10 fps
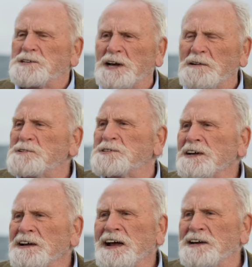shouts,
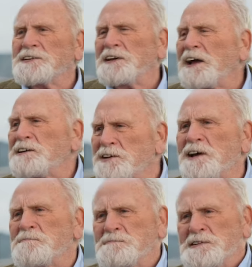he said, hey,
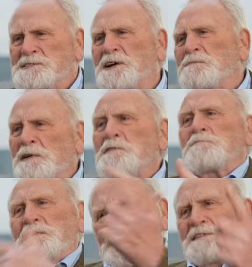James, he said, I'm
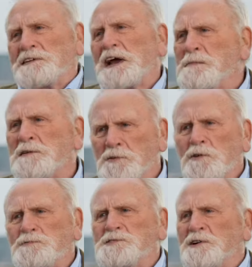reading Game of
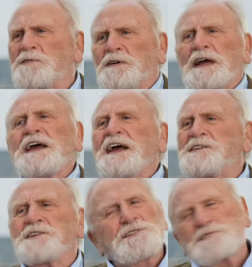Thrones, you know. The, he
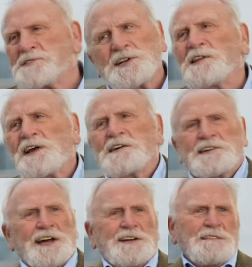said, you're still there,
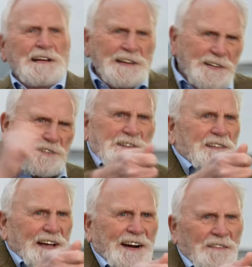kid. You're still
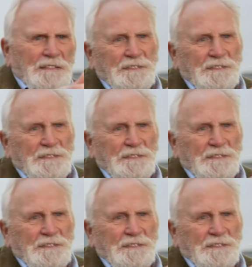there.